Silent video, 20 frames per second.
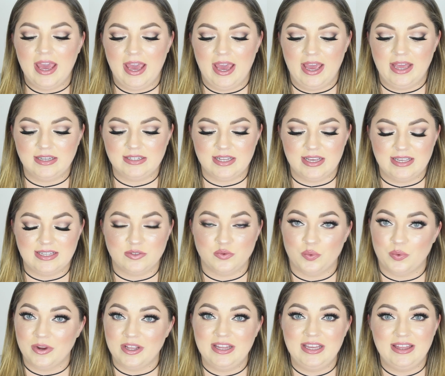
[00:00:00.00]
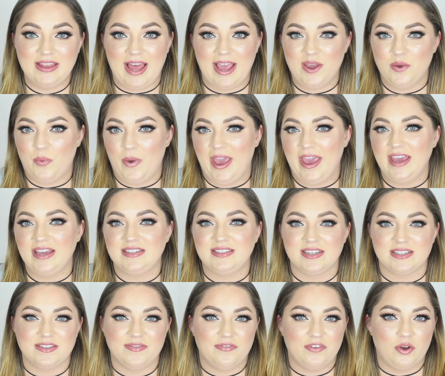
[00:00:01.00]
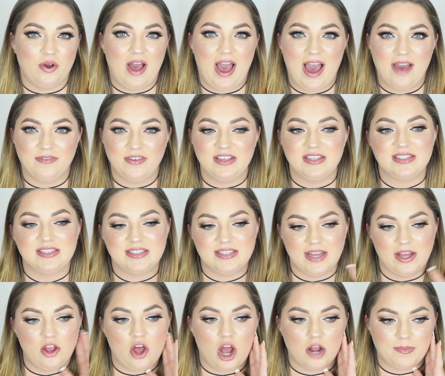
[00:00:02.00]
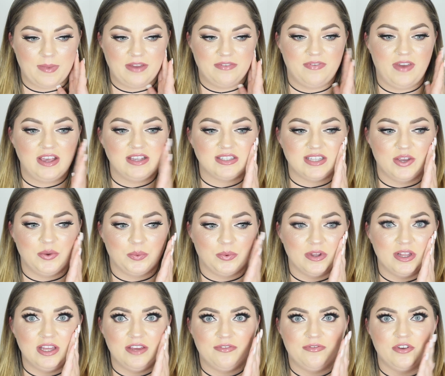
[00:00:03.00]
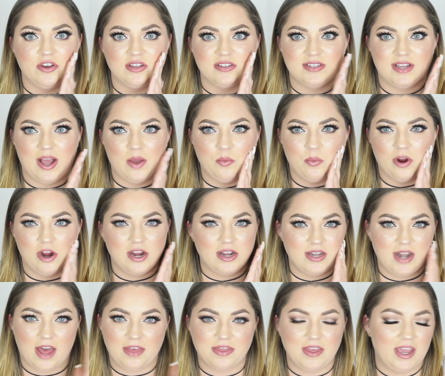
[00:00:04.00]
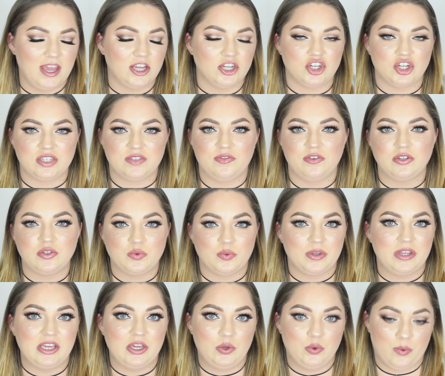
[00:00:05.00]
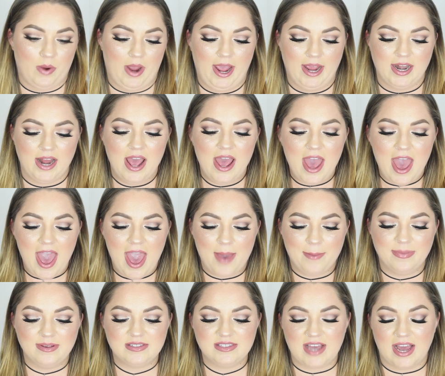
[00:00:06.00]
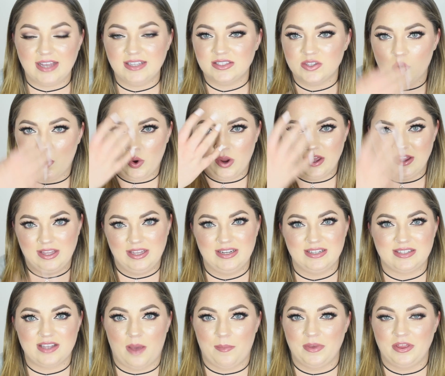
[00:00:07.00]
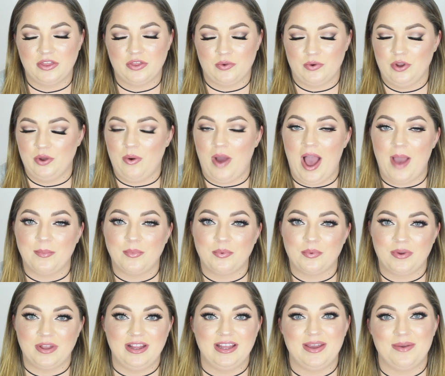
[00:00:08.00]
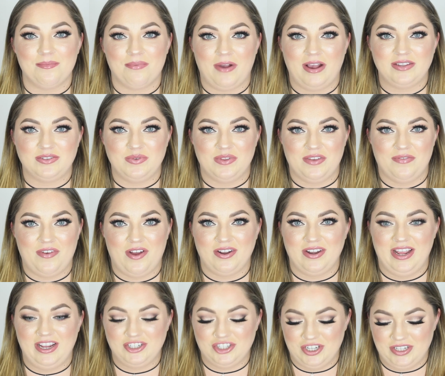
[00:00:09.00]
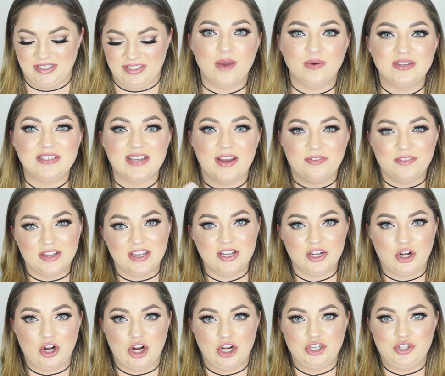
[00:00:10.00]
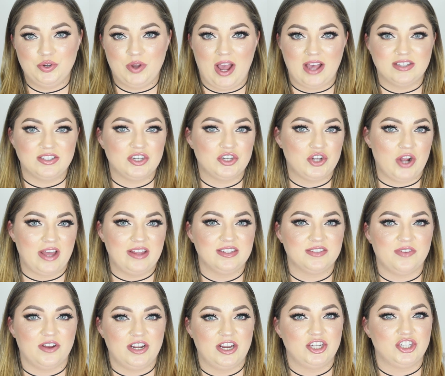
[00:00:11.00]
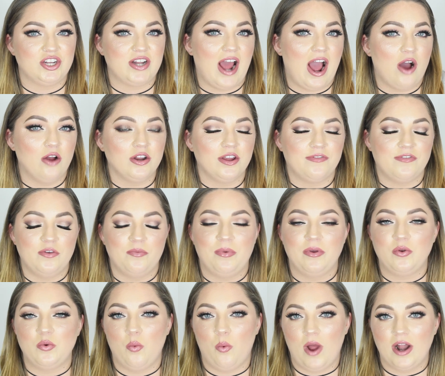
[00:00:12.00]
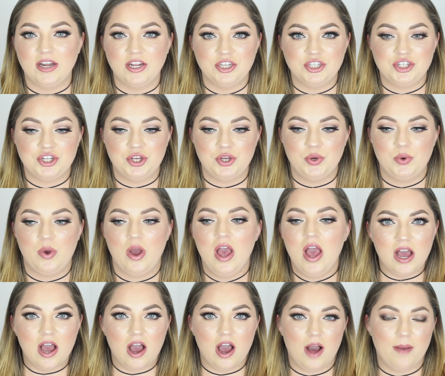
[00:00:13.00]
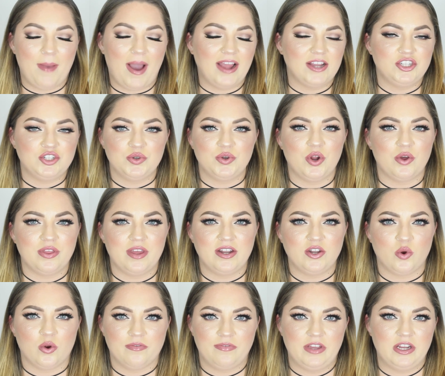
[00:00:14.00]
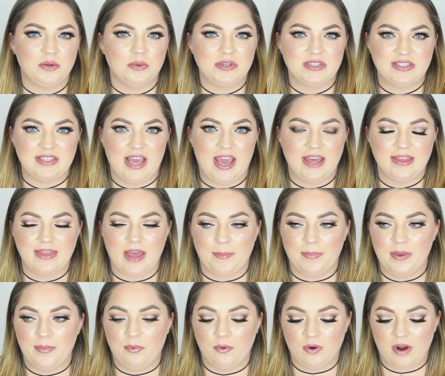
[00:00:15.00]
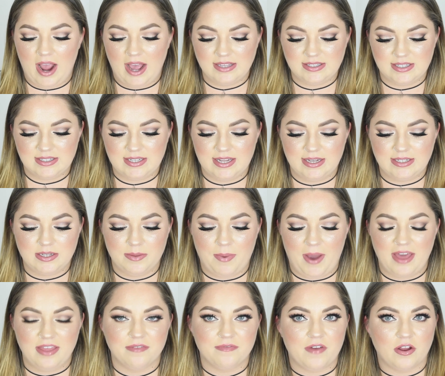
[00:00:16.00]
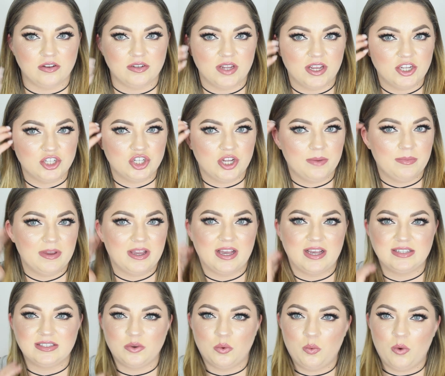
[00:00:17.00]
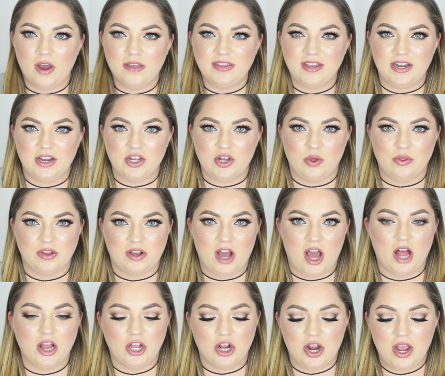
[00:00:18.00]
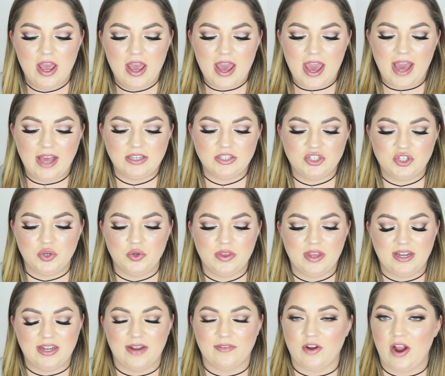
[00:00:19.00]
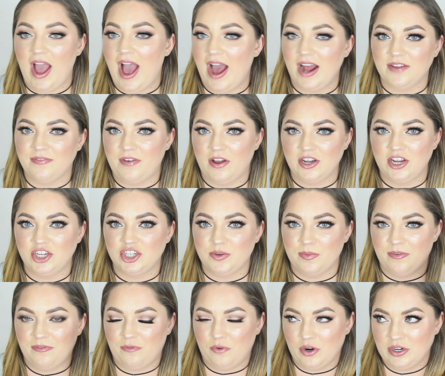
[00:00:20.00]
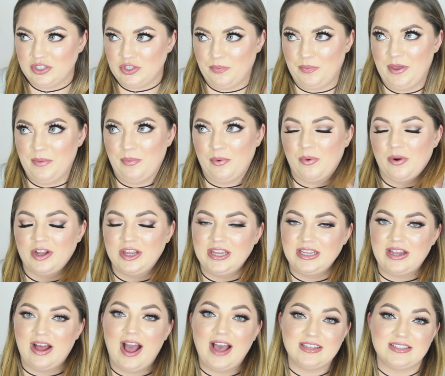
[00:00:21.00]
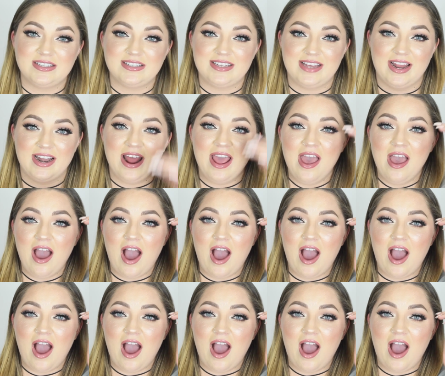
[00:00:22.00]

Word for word: It is really lightweight. It doesn't feel heavy still on my face. It really feels like I'm wearing nothing. It just feels really great, and besides the oiliness coming through, I'm really impressed with the foundation. I would definitely encourage you guys to try this foundation out if you've been wanting to. Um, I do know that Norvina was saying that people were hesitant to buy the foundation because, one, they didn't know the color, and two, they'd never had a foundation before, so people were a little hesitant.